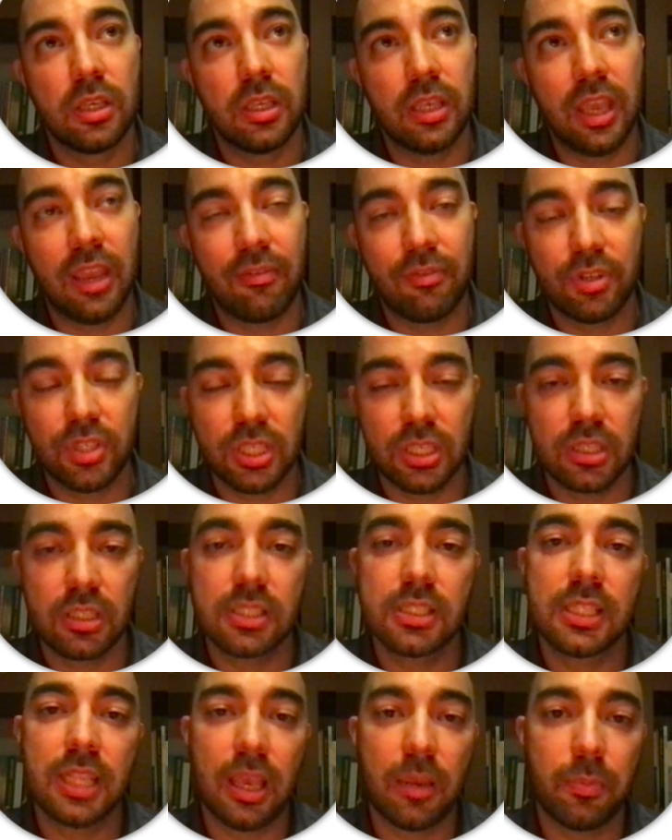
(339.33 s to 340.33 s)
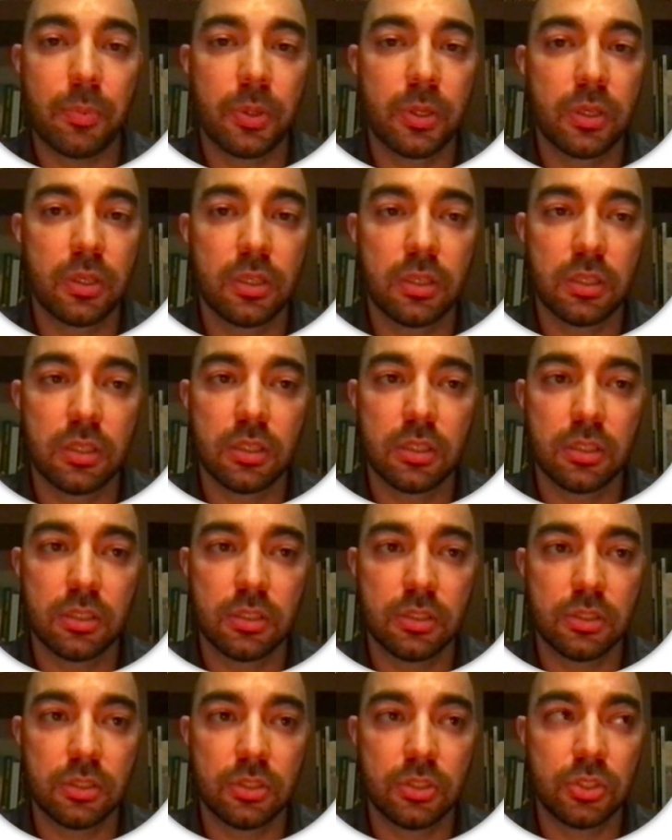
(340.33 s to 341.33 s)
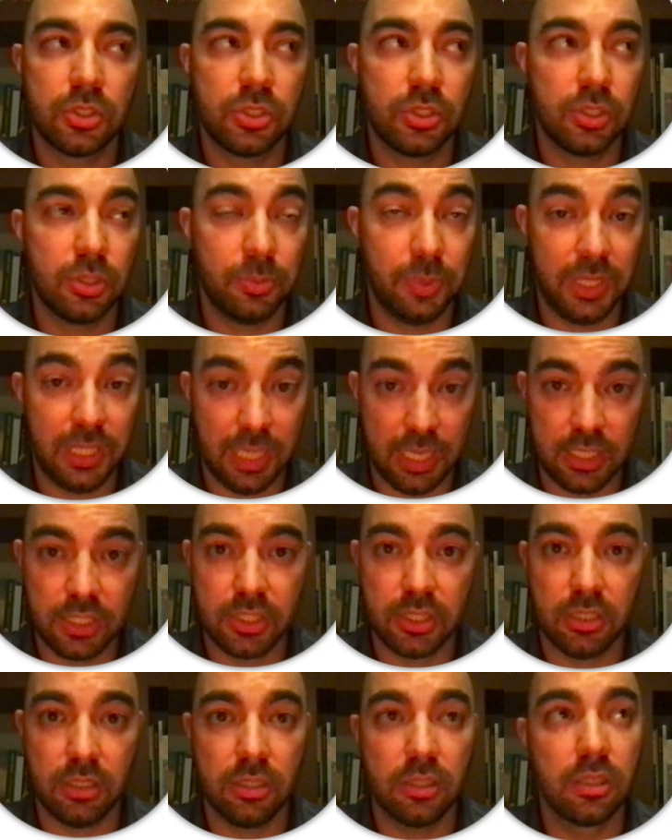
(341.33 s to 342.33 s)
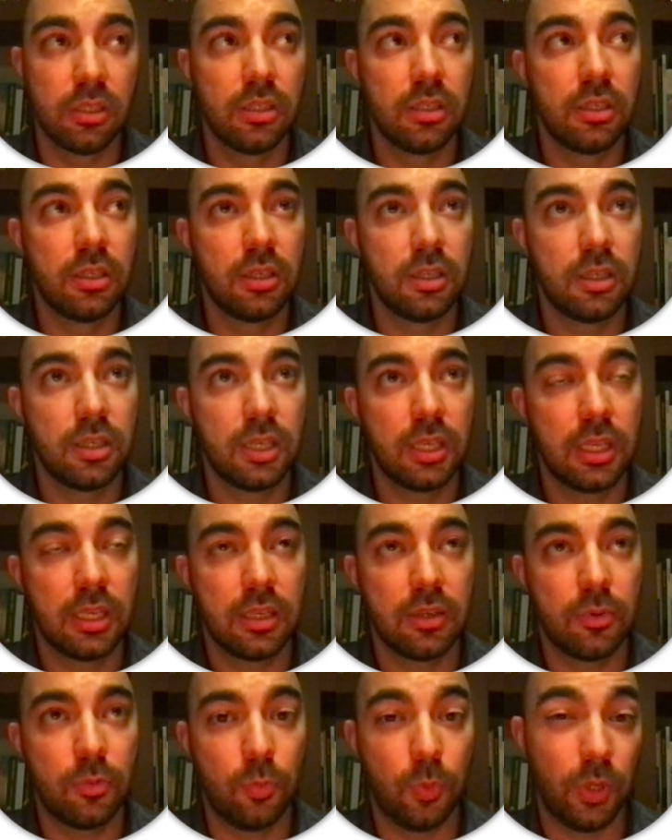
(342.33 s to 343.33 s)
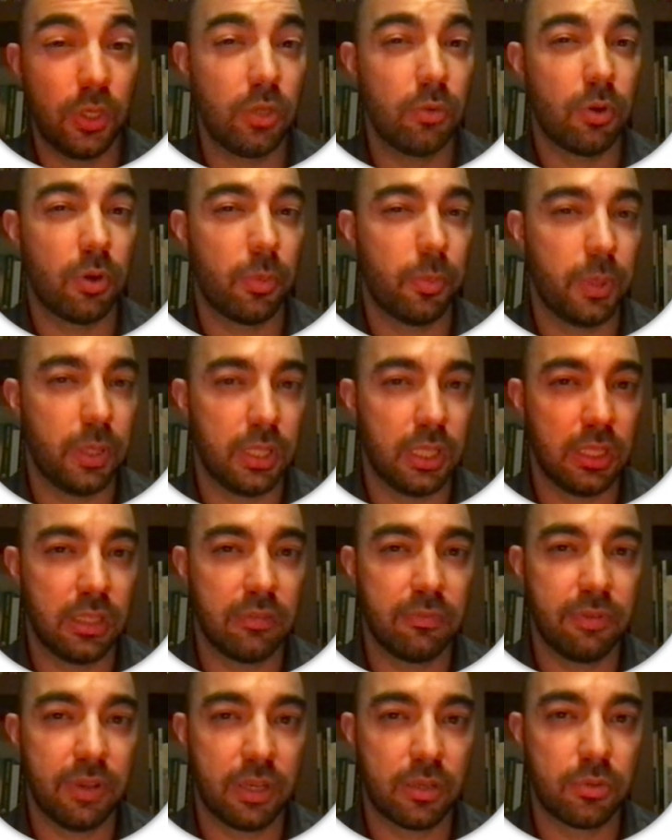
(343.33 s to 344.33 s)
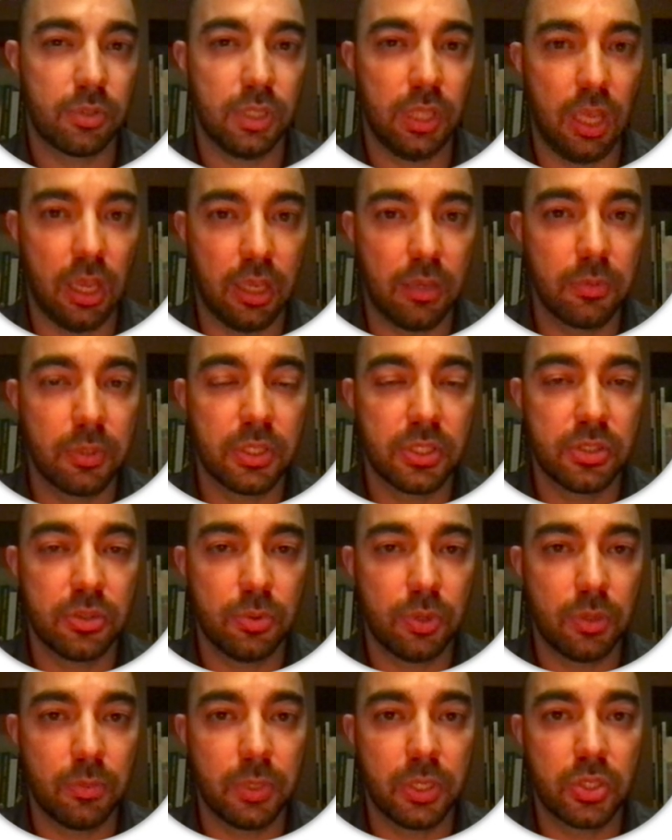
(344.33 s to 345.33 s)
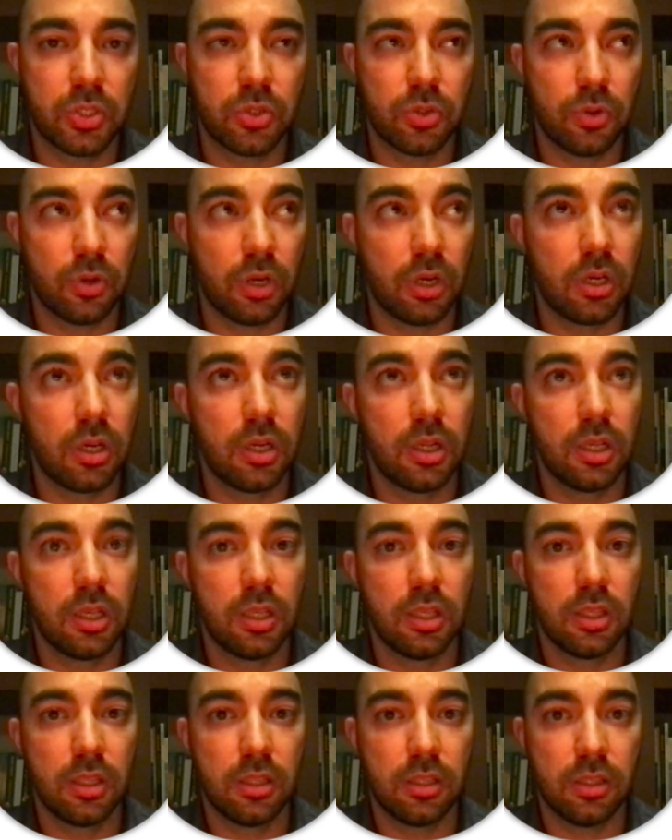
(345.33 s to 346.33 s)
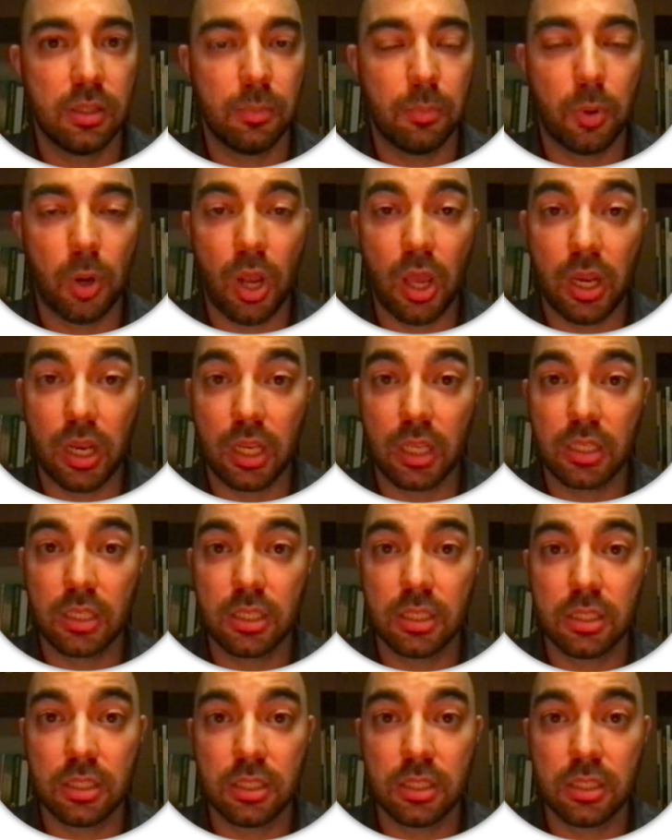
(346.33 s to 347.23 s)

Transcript: Every single step should be tested when you are building the factory line, because you want to make sure the product